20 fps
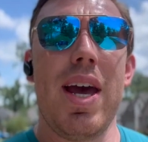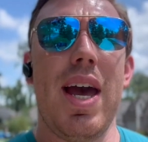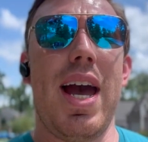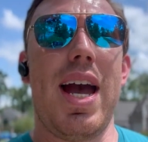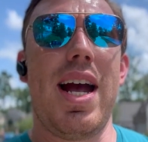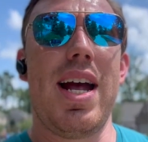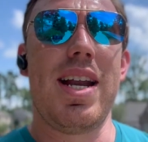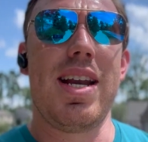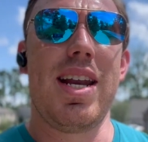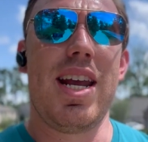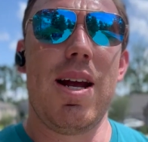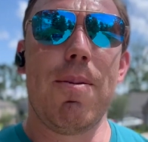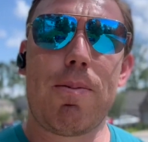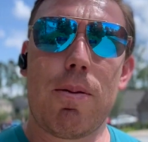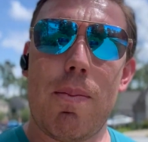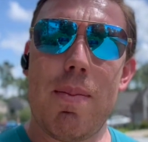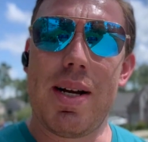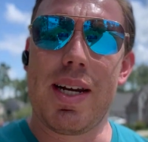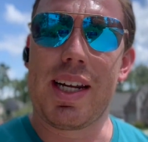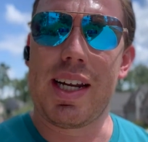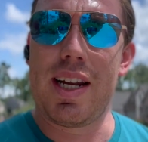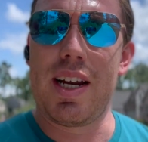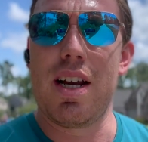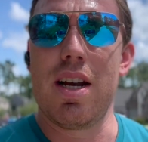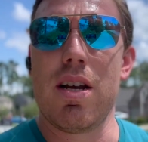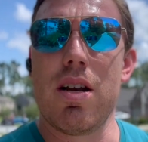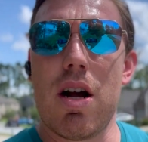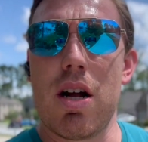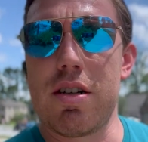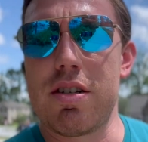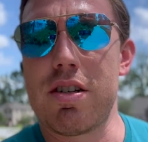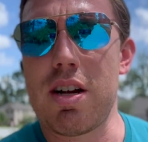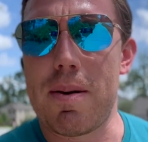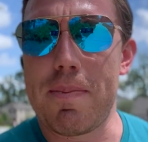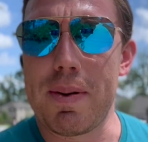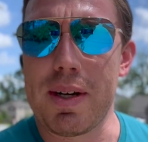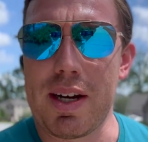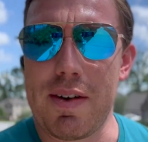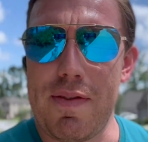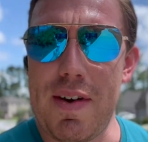and implementing it and not
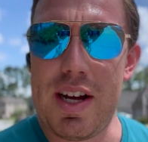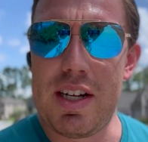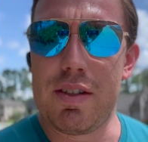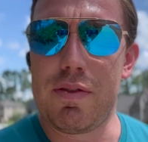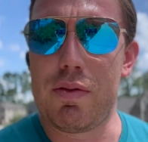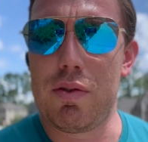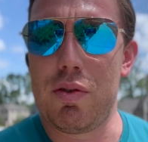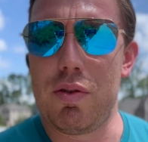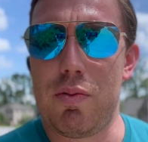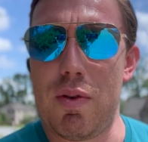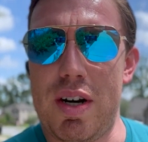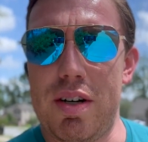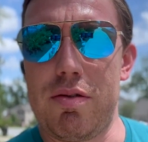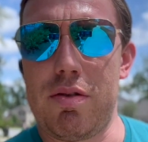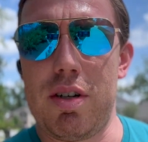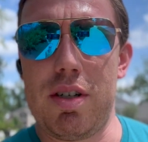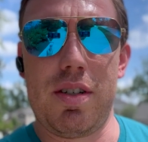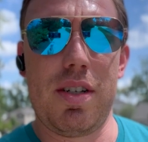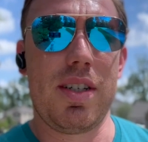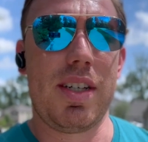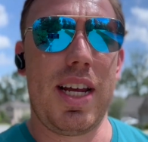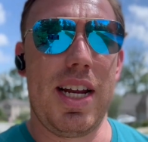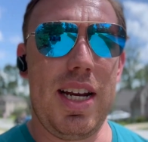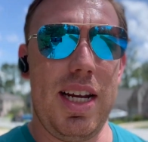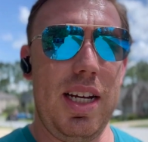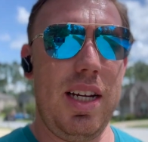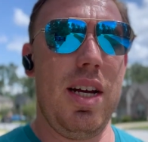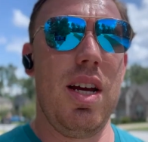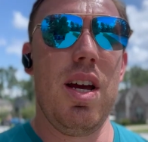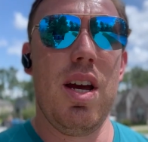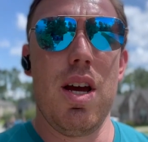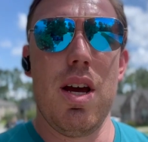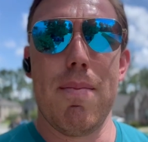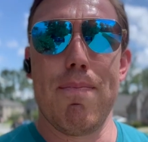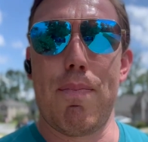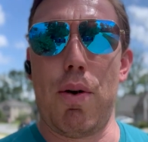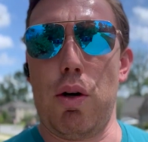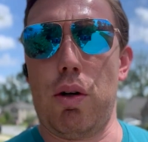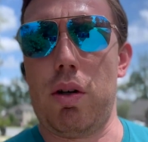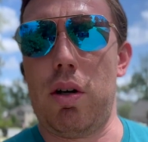stopping at fast food restaurants and getting
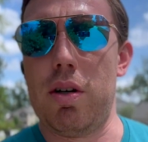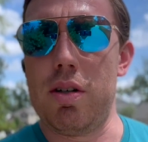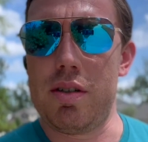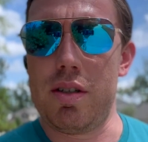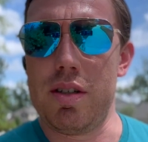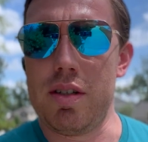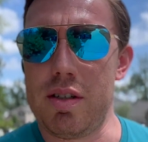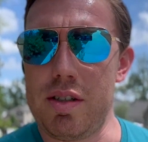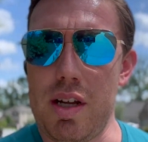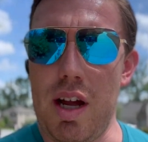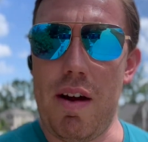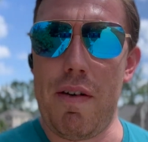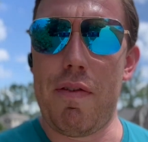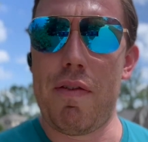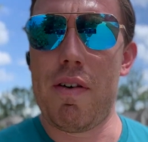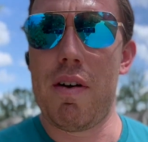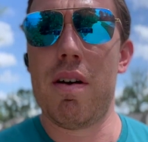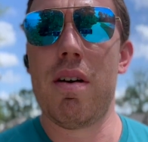burgers and stuff,